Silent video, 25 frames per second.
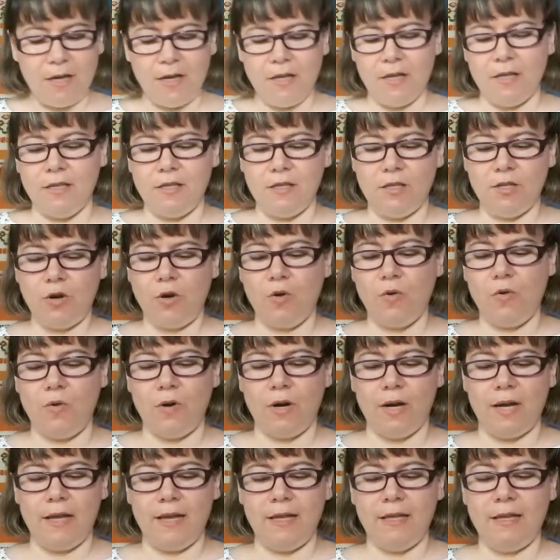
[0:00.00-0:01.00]

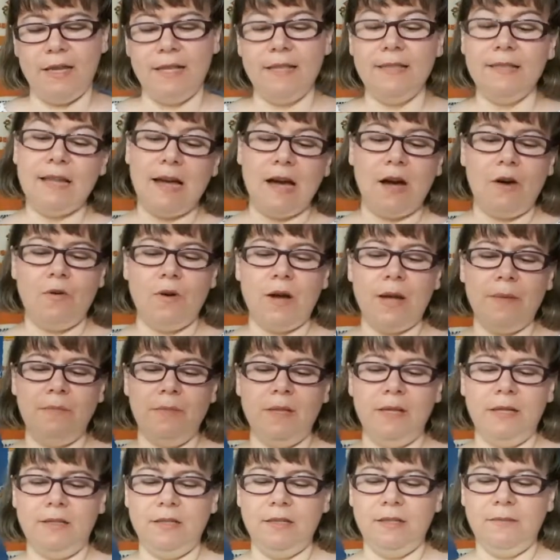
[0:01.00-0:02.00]
So and now
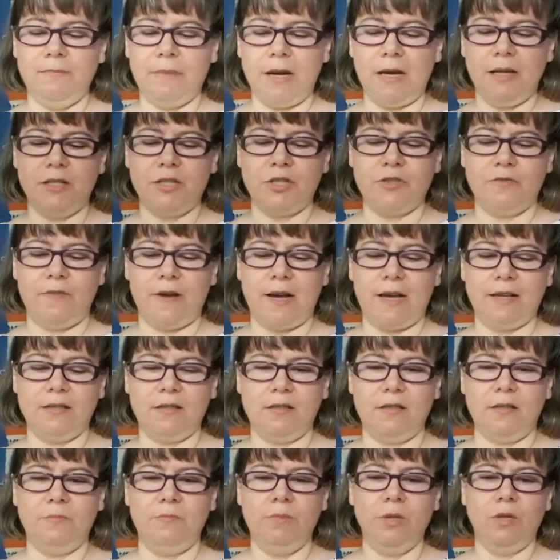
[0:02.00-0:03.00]
I'm knitting much
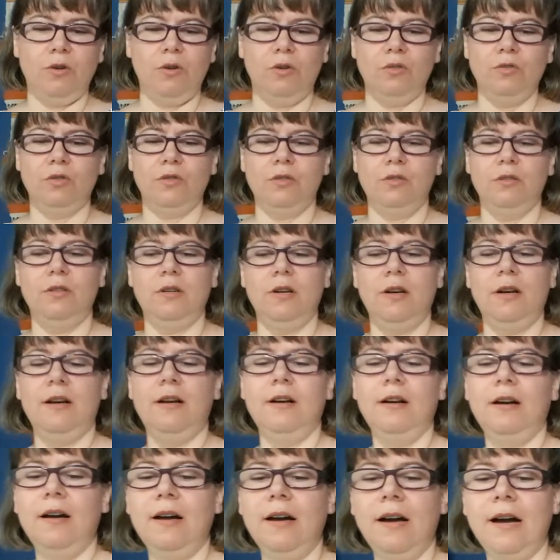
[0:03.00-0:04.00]
faster, because
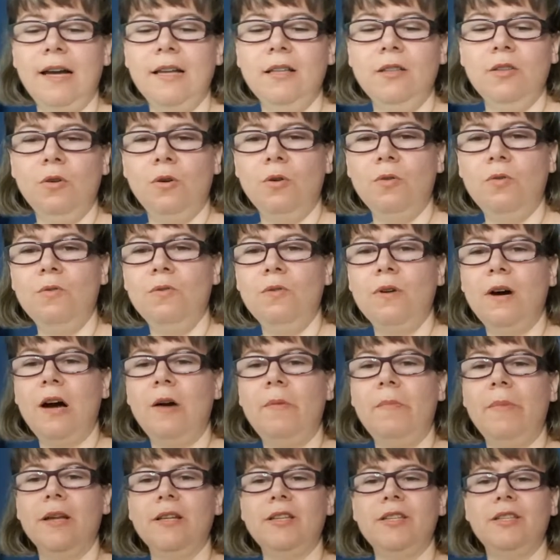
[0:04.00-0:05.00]
I know
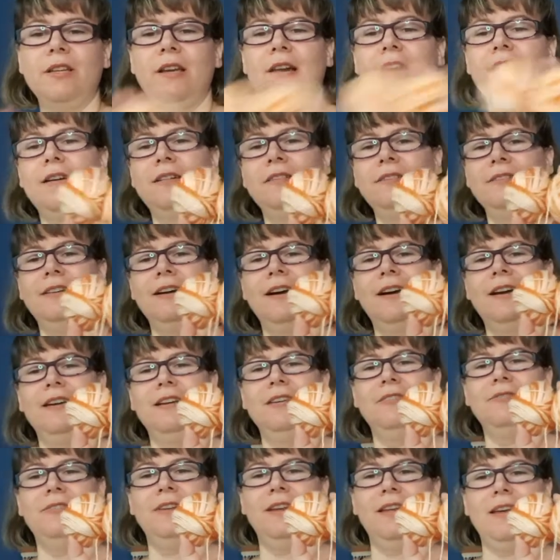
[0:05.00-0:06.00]
how much yarn I
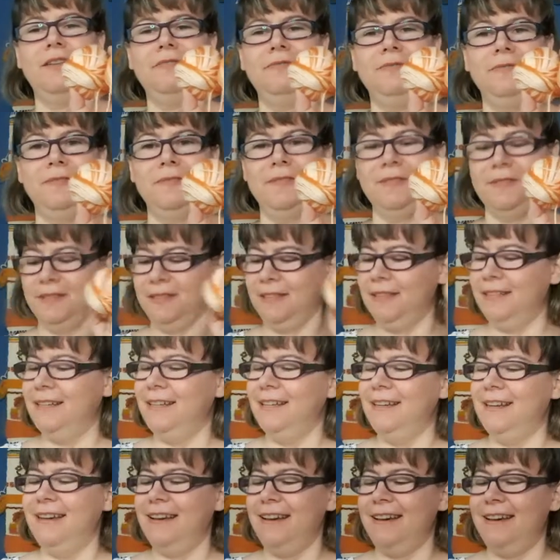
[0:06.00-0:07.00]
have left,
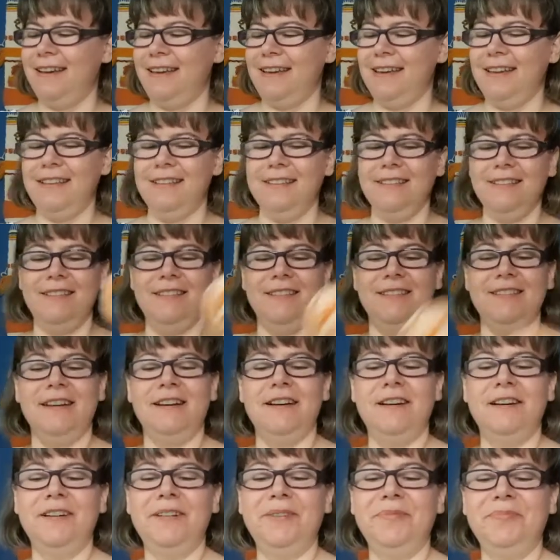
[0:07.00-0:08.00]
and
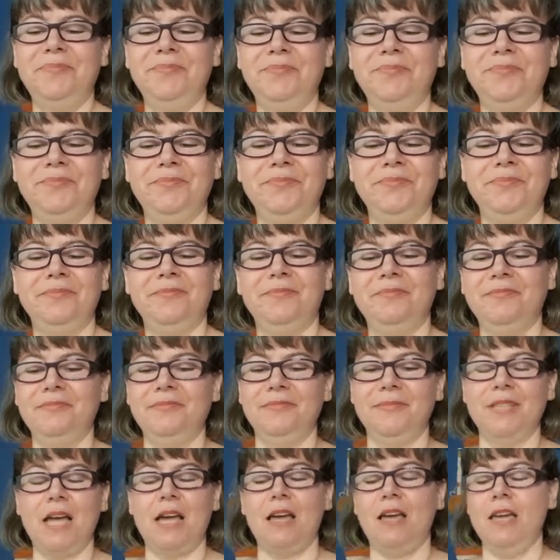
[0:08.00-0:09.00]

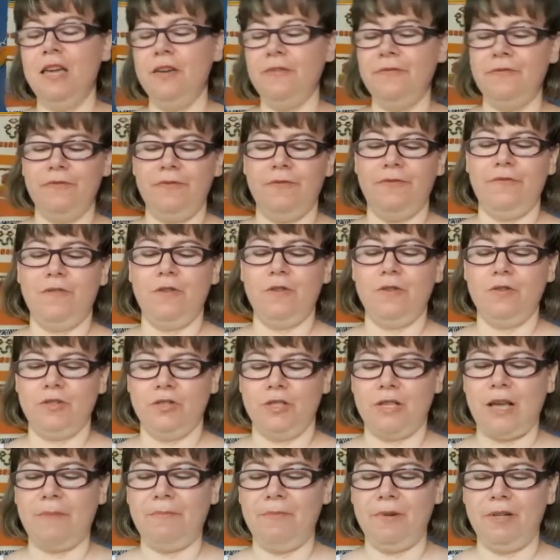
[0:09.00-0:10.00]
if for
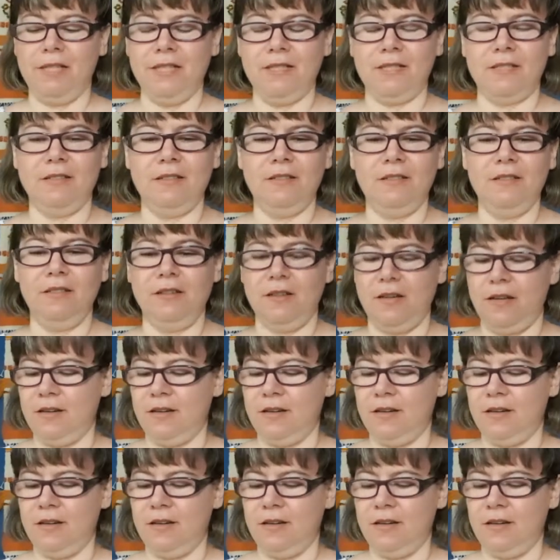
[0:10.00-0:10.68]
some reason